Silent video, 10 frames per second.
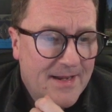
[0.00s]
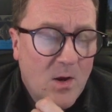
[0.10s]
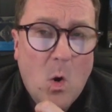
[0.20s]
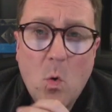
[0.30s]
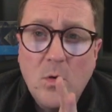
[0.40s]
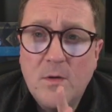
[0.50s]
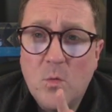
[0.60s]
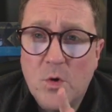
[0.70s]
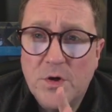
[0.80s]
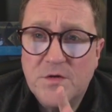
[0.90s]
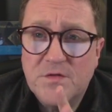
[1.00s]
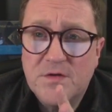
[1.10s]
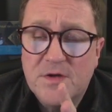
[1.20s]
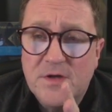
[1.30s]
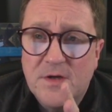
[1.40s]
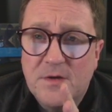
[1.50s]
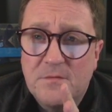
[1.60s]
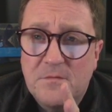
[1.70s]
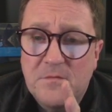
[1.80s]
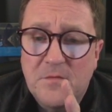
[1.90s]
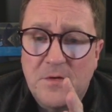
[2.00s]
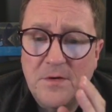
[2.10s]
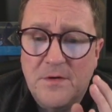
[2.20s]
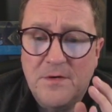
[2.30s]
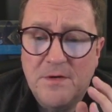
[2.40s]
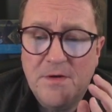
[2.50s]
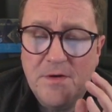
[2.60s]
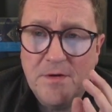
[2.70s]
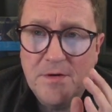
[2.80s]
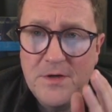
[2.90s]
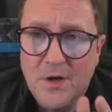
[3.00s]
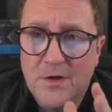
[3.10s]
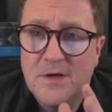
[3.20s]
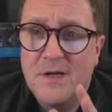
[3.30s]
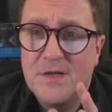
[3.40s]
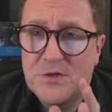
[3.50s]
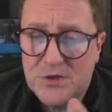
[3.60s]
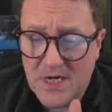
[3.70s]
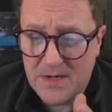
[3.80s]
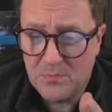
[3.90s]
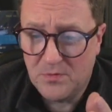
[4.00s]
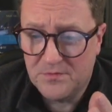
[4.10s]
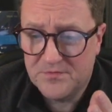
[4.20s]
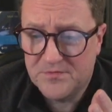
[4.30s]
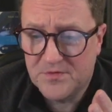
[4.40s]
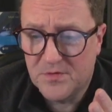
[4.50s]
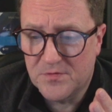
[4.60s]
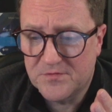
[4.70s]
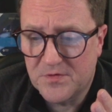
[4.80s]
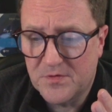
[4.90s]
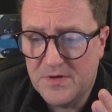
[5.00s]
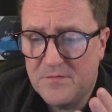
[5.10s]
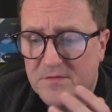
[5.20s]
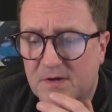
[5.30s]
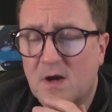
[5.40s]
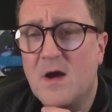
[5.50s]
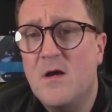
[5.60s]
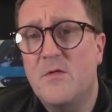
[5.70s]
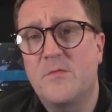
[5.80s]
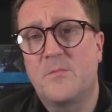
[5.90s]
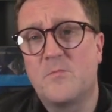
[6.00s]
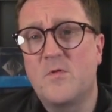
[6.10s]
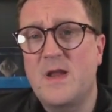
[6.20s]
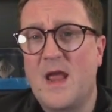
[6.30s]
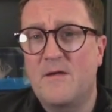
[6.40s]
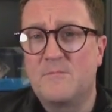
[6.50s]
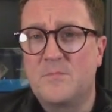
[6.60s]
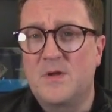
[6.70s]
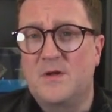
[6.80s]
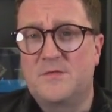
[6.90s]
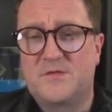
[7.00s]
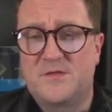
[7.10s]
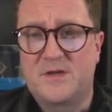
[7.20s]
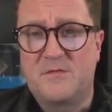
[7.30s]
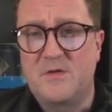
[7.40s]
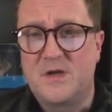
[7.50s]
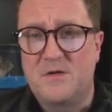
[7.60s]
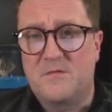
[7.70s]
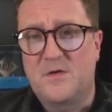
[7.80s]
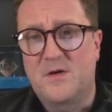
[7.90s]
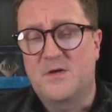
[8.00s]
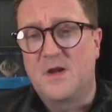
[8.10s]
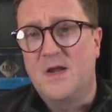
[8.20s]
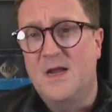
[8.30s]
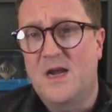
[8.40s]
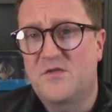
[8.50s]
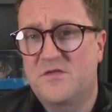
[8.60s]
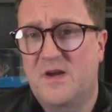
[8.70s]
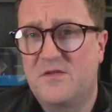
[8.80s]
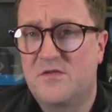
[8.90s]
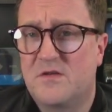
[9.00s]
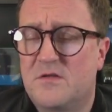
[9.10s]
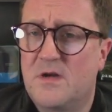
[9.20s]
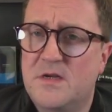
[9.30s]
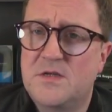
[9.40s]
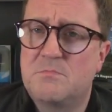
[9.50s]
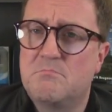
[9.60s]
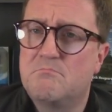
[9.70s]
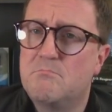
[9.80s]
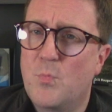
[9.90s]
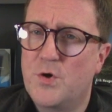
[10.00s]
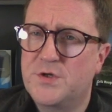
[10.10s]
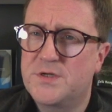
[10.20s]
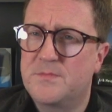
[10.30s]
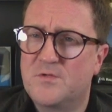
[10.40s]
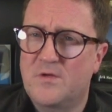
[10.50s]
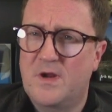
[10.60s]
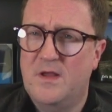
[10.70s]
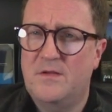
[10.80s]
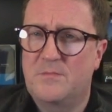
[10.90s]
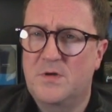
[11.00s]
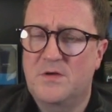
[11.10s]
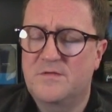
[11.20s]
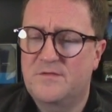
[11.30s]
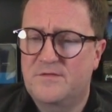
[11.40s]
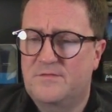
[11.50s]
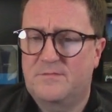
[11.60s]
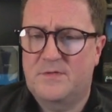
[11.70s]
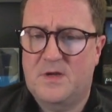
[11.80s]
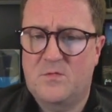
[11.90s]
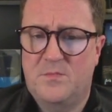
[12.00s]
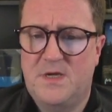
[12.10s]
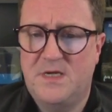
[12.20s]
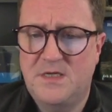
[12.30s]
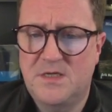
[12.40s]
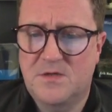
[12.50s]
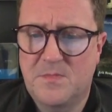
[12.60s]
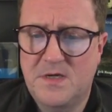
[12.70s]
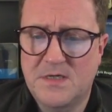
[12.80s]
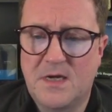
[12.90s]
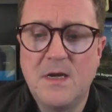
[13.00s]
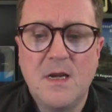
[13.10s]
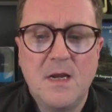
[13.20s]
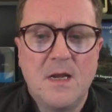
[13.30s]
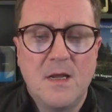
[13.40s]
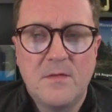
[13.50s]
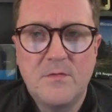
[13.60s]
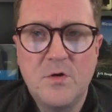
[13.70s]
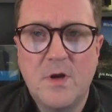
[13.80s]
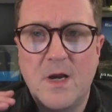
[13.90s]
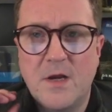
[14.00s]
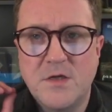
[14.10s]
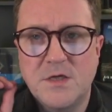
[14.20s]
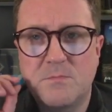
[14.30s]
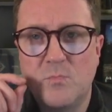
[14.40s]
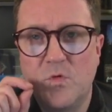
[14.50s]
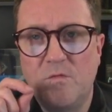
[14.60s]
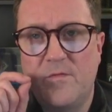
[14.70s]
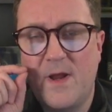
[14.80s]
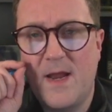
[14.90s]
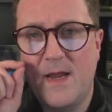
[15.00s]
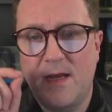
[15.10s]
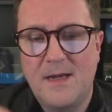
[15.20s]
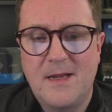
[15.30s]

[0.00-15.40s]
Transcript: only works for non-tables. So if you say, oh, we have built 7 different extensions, let's merge them together because that would be easier to maintain. You cannot just move a